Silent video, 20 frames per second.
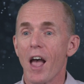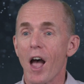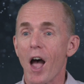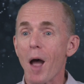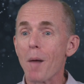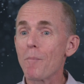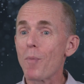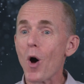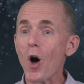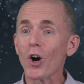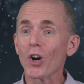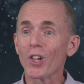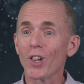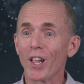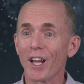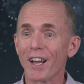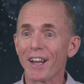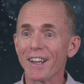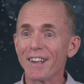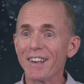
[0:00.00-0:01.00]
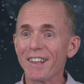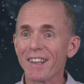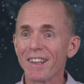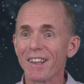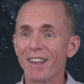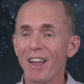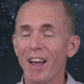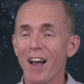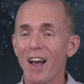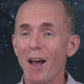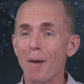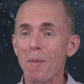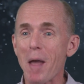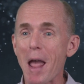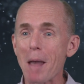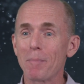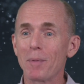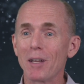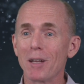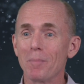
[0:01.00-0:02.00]
I'm Paul Klein. I'm
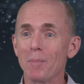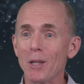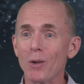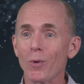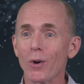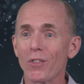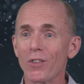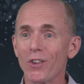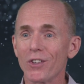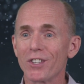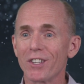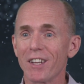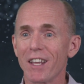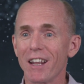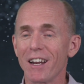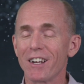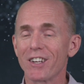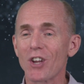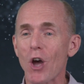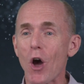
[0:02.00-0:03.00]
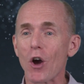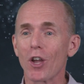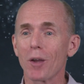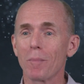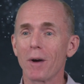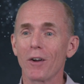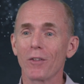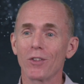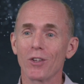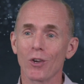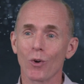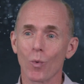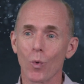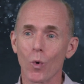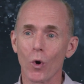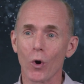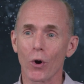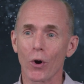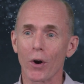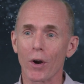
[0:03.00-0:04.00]
happy to be with you today to talk about the
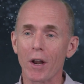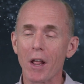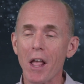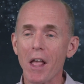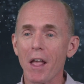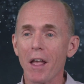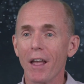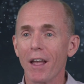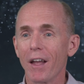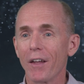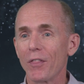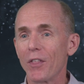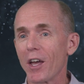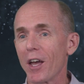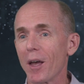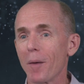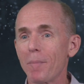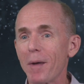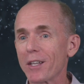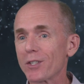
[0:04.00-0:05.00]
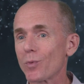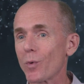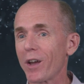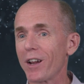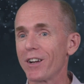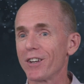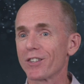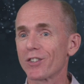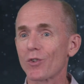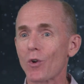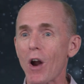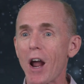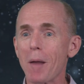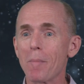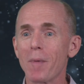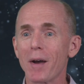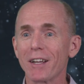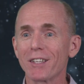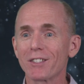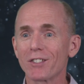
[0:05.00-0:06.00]
award. The best way to describe
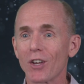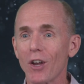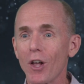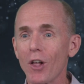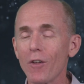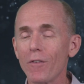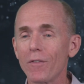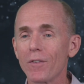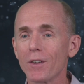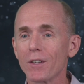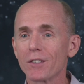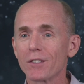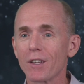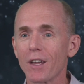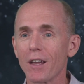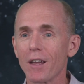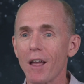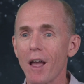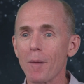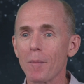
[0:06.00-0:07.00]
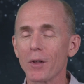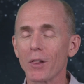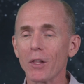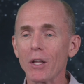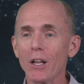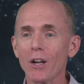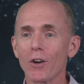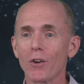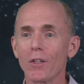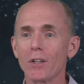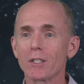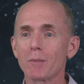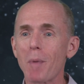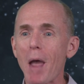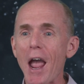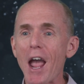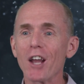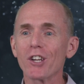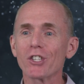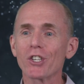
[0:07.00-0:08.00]
myself is I'm a leader that's
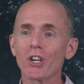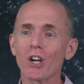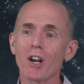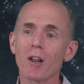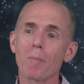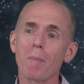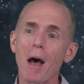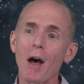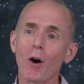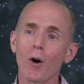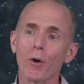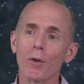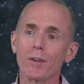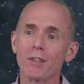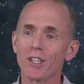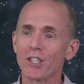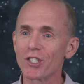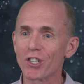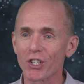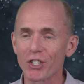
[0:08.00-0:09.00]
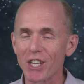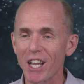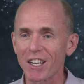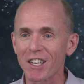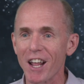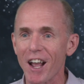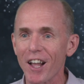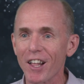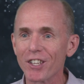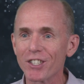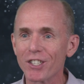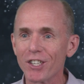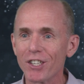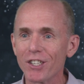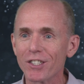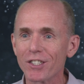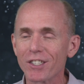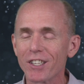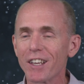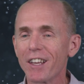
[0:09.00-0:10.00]
passionate about digital
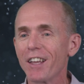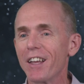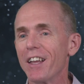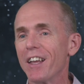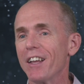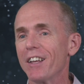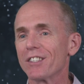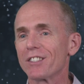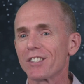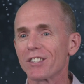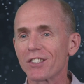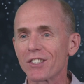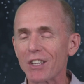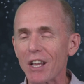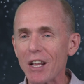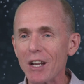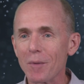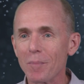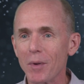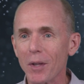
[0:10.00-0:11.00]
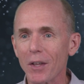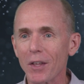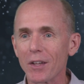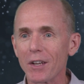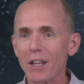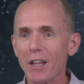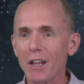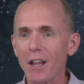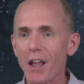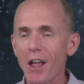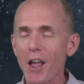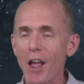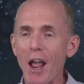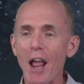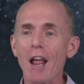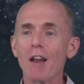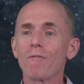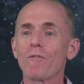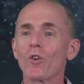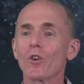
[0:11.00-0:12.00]
technologies, sustainability,
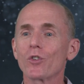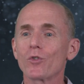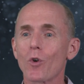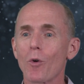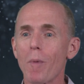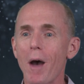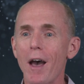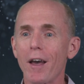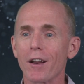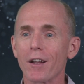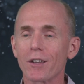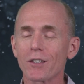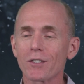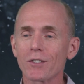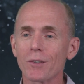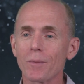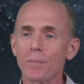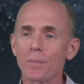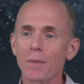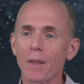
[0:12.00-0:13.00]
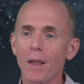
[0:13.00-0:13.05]
and FIRST robotics.